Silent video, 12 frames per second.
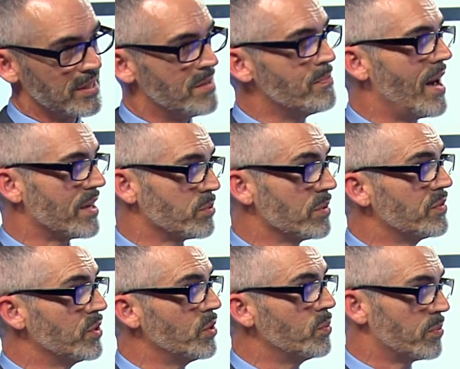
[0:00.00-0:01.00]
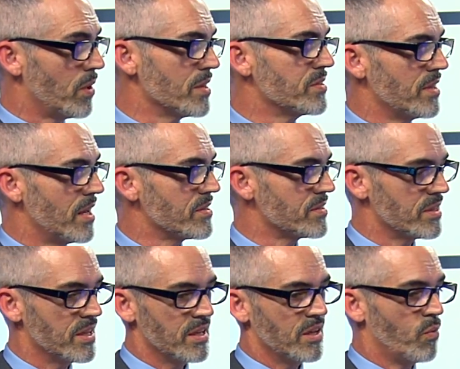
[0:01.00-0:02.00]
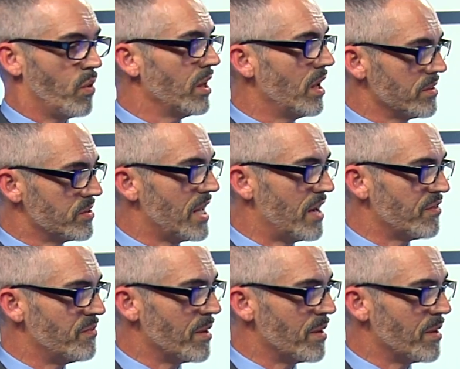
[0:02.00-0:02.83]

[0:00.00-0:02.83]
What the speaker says: impact review process while on staff of my